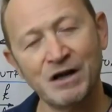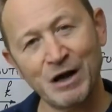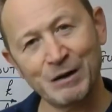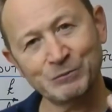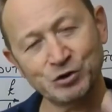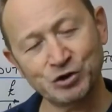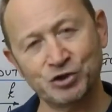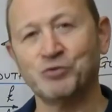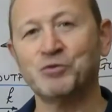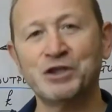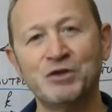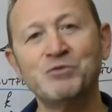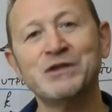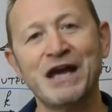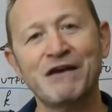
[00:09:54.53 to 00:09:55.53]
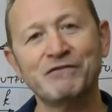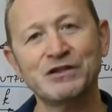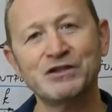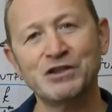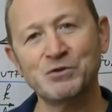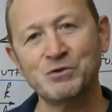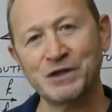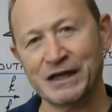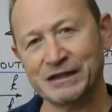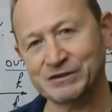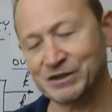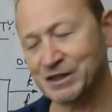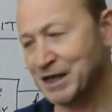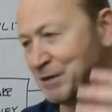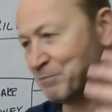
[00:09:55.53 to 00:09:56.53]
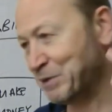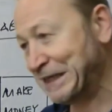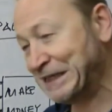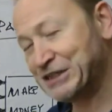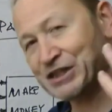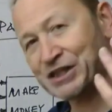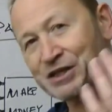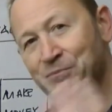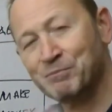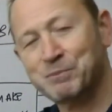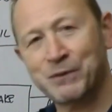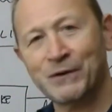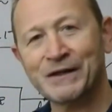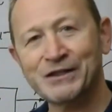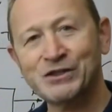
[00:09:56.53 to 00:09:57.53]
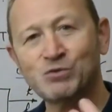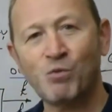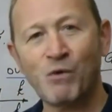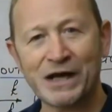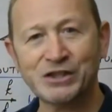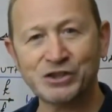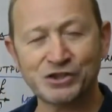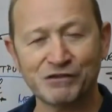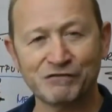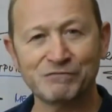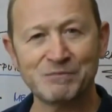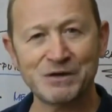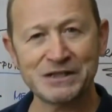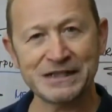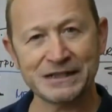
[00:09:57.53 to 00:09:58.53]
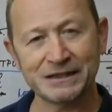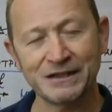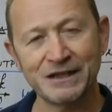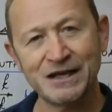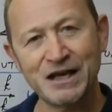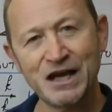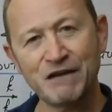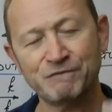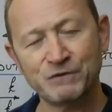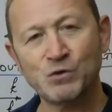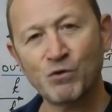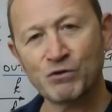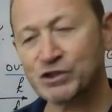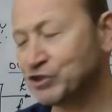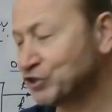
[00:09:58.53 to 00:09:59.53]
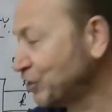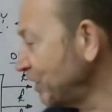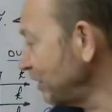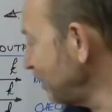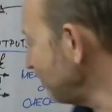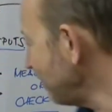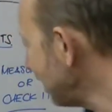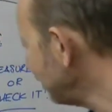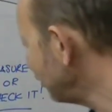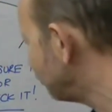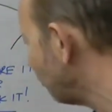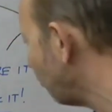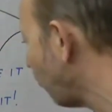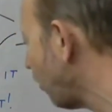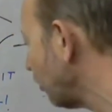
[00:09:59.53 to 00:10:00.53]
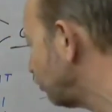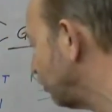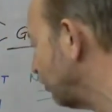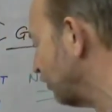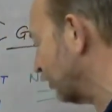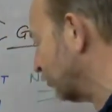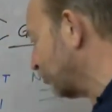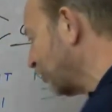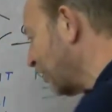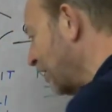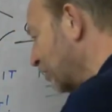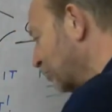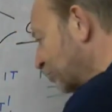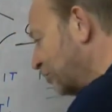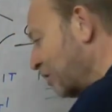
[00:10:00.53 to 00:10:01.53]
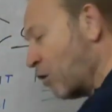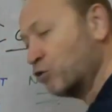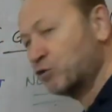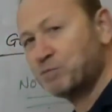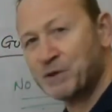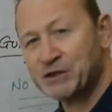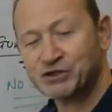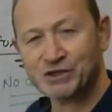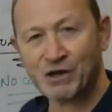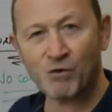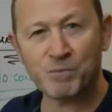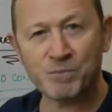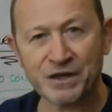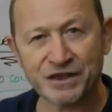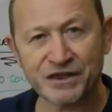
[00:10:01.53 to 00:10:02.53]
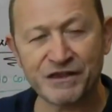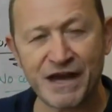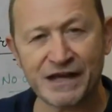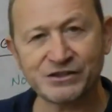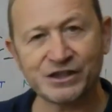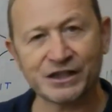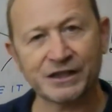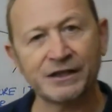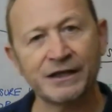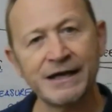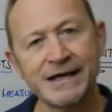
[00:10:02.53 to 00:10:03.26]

I'm sure you never do that, but it's a complete waste of money. If you're a senior manager watching this, don't be so pathetic.